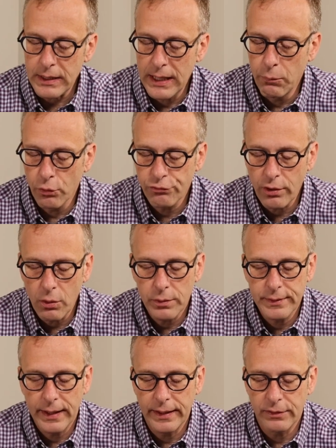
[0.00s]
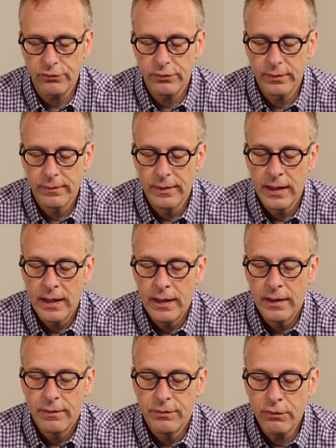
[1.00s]
And we'll start with taste.
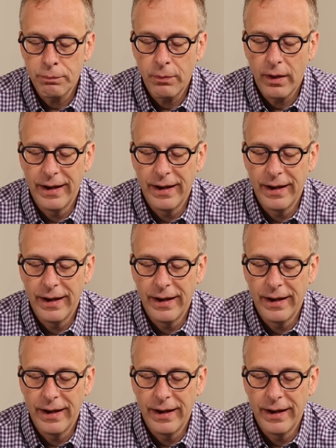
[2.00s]
This